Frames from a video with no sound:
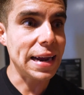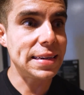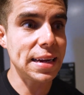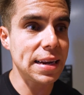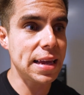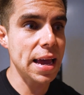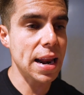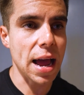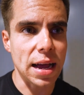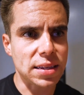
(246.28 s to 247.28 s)
did
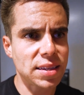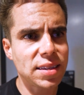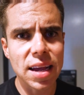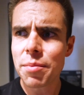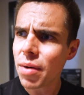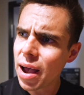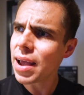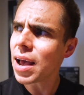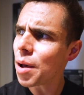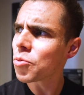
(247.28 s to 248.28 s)
get a
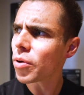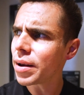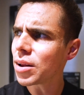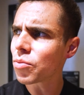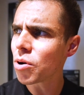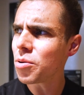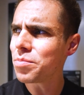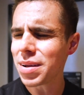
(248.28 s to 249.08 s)
semi-upgraded room,